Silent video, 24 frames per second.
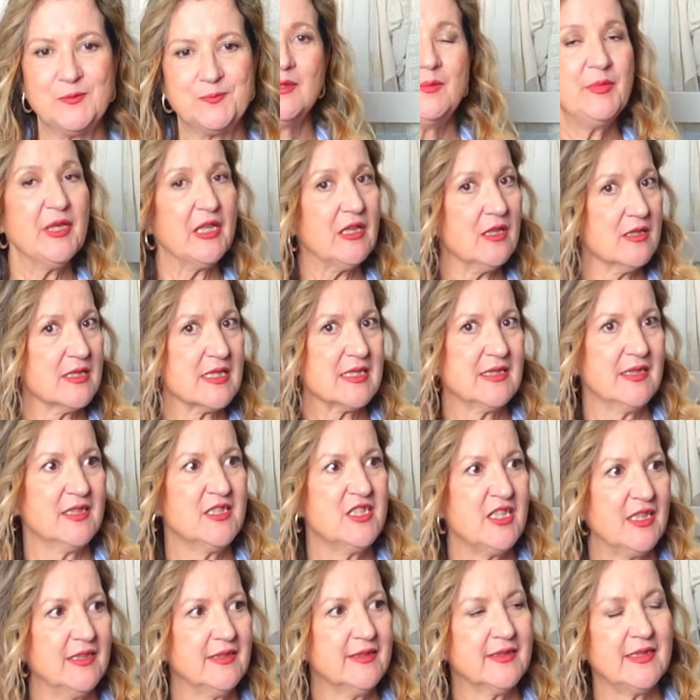Because the
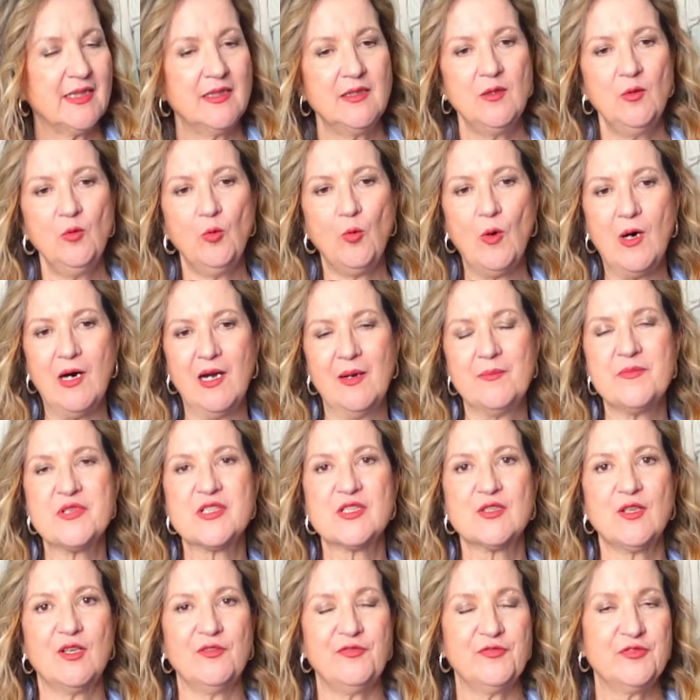gentle warmth
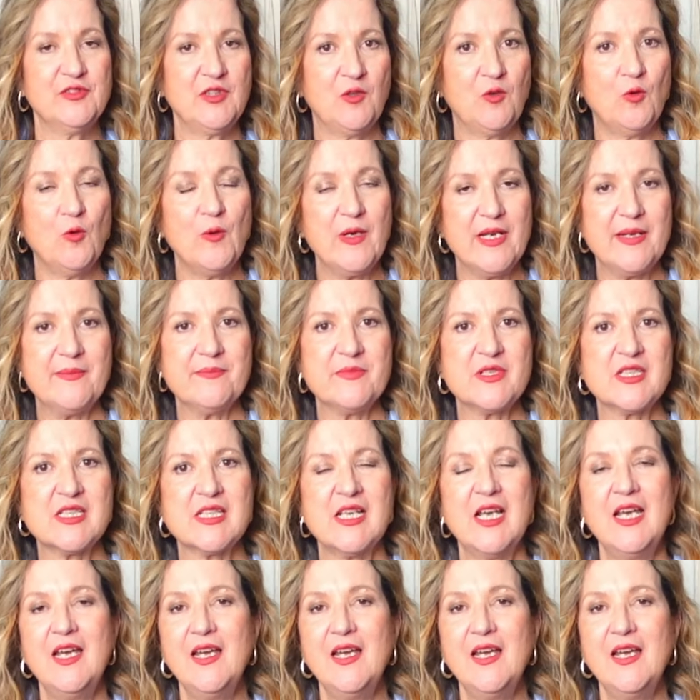of the creams